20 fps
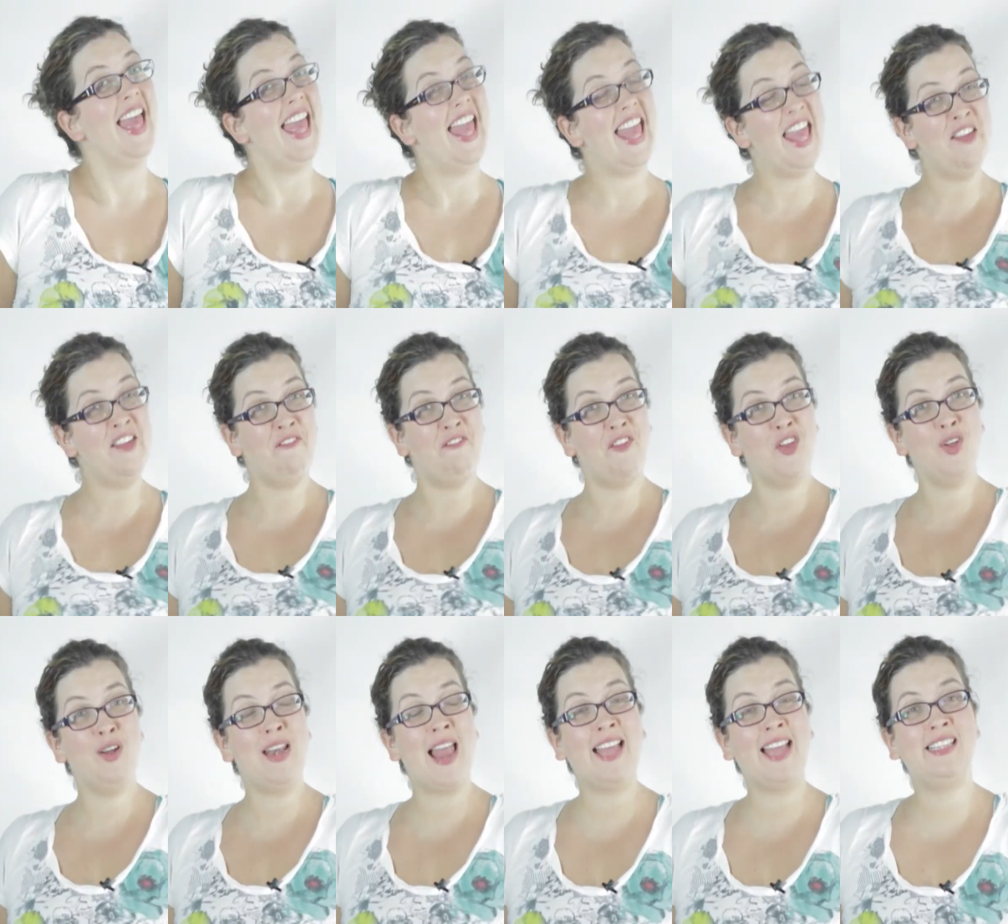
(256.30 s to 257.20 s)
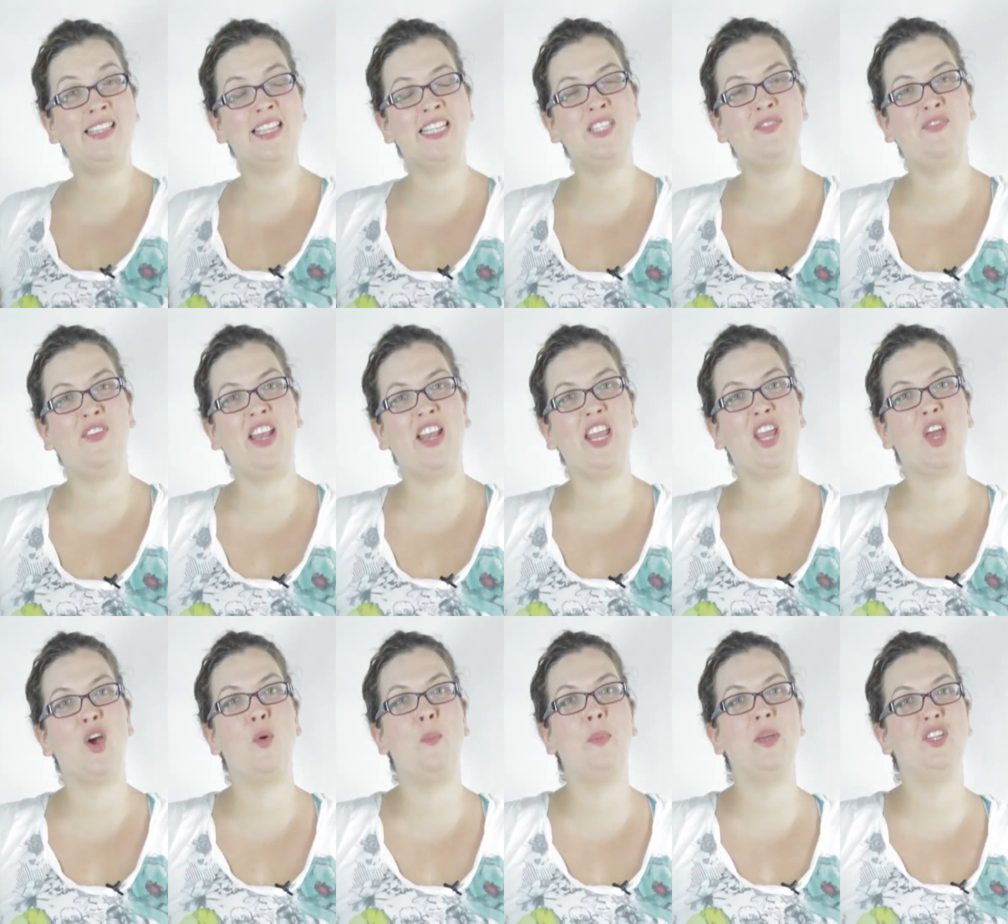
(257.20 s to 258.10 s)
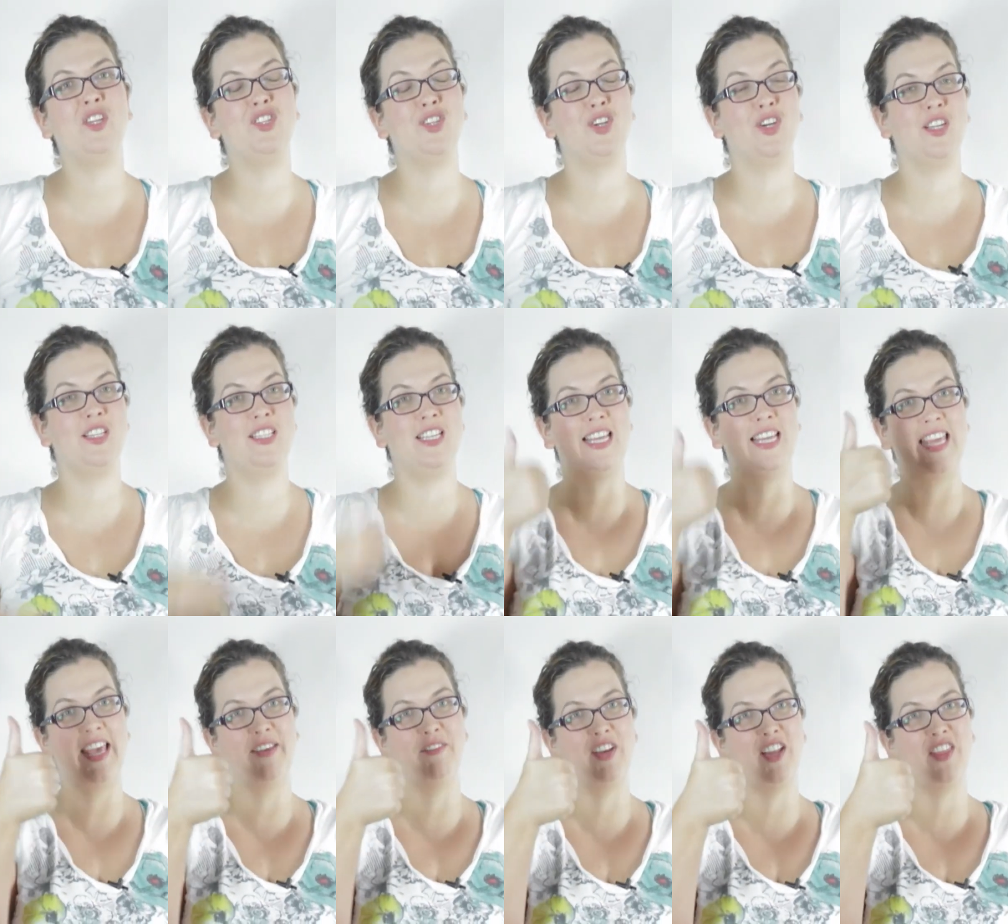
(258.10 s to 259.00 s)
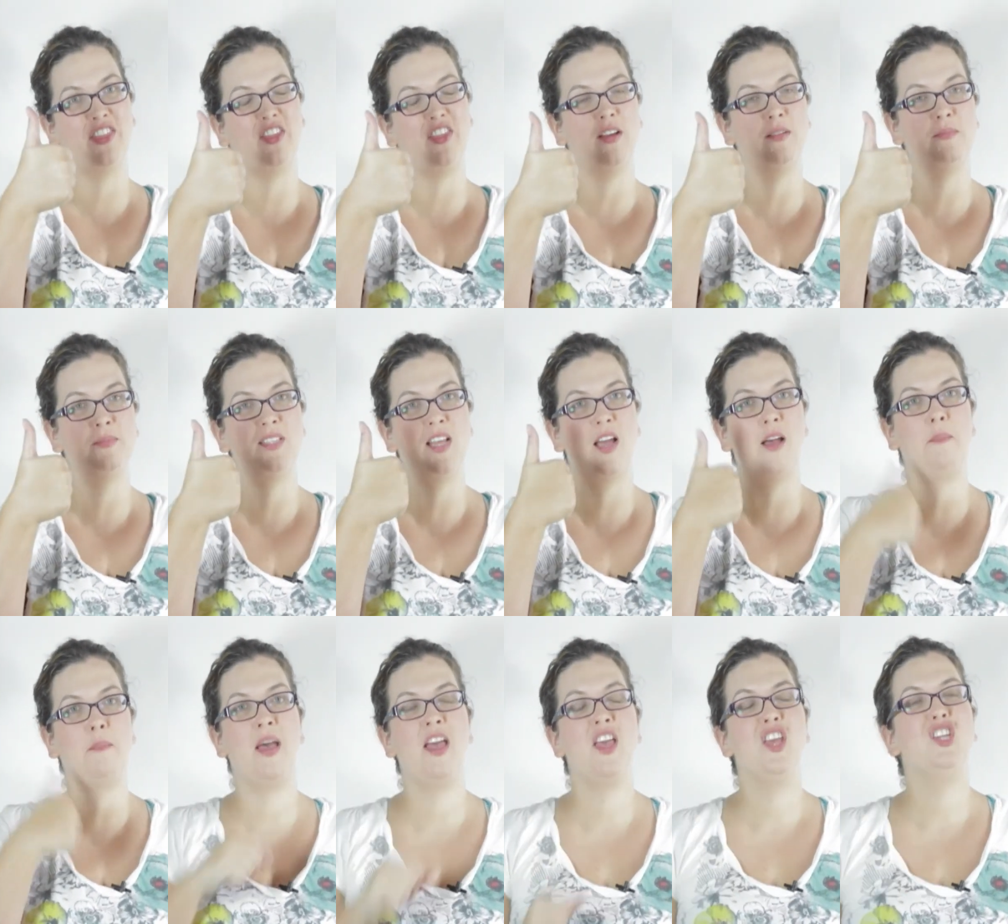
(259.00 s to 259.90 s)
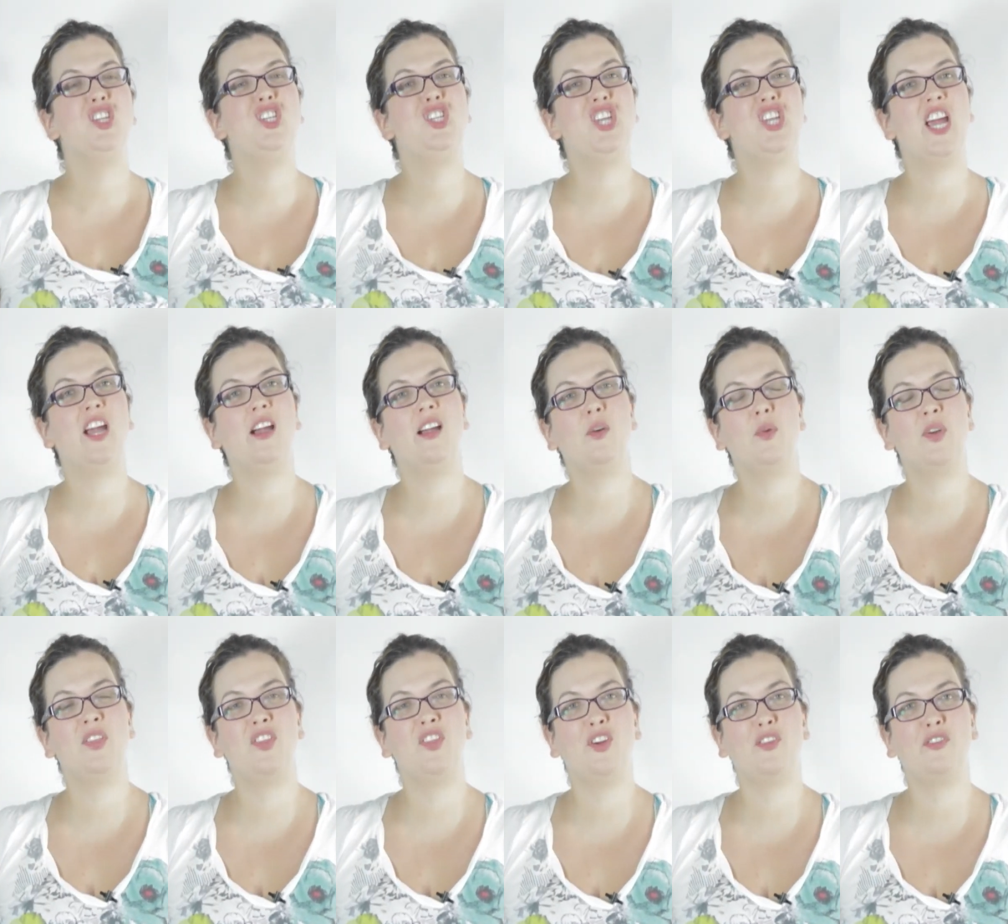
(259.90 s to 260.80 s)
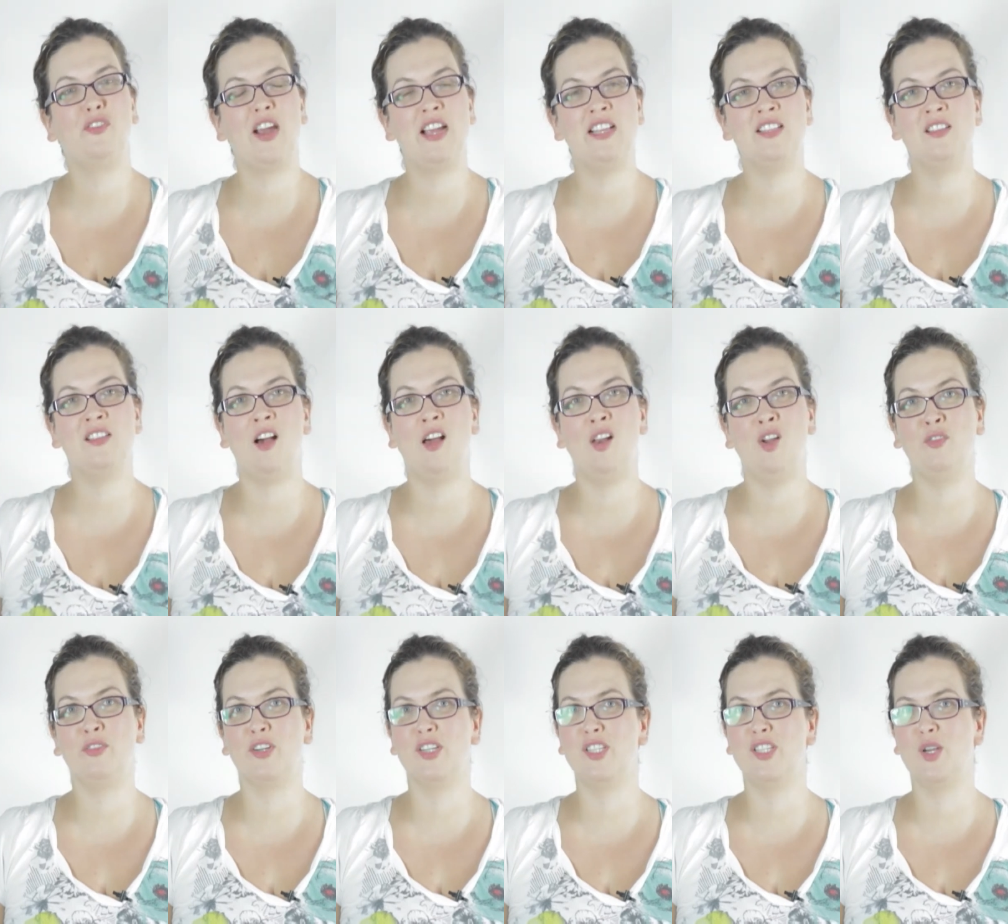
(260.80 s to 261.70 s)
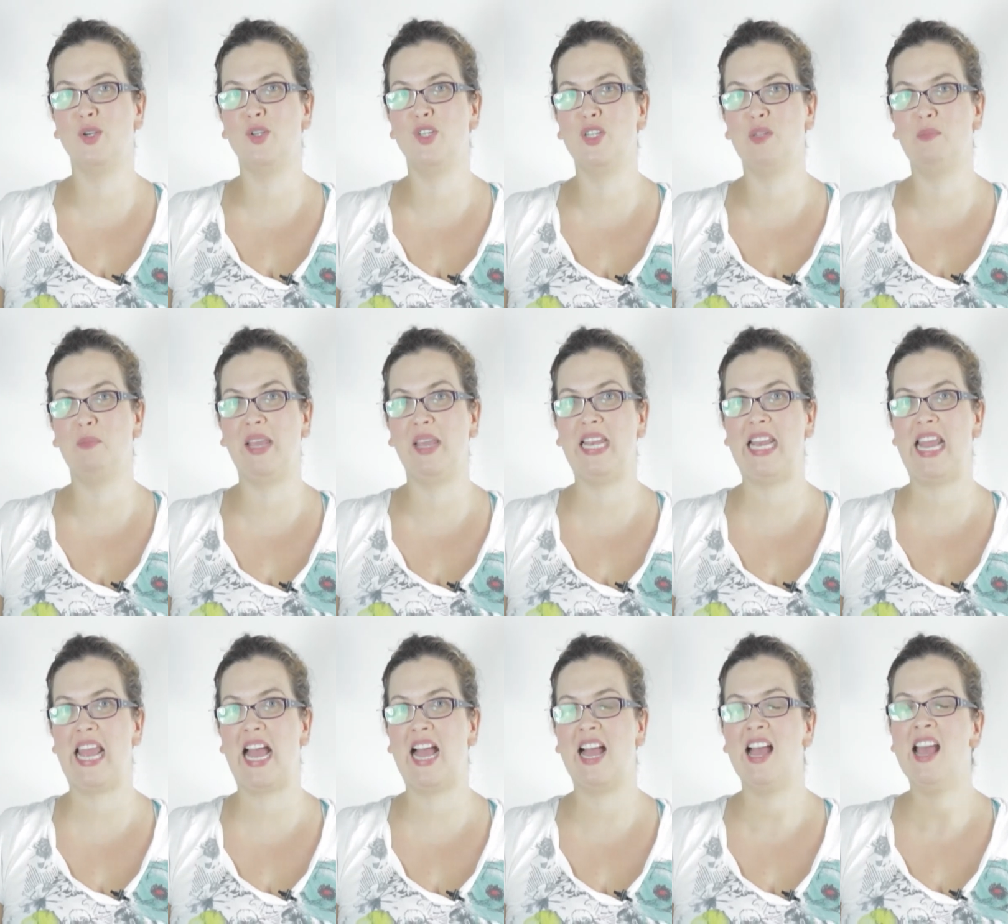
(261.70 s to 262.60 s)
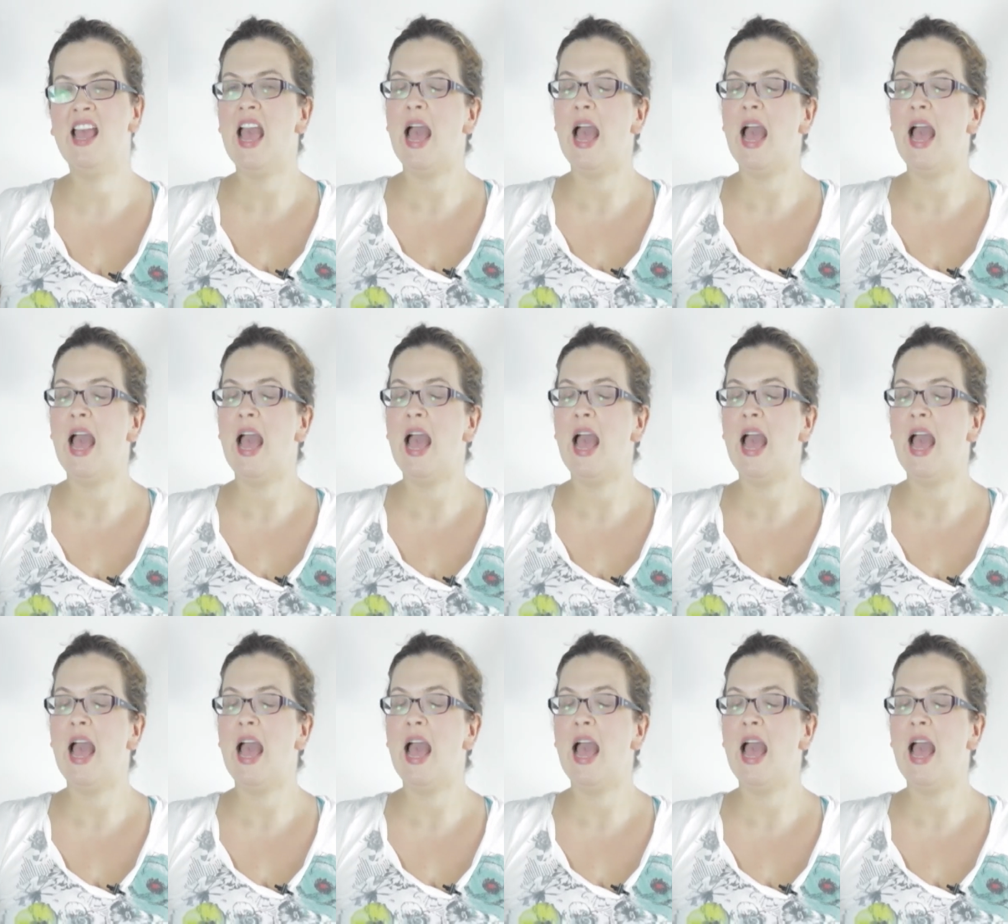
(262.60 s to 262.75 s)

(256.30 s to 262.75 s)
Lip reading: If you like this video, be sure to give it a thumbs up, share it with your friends all over social media,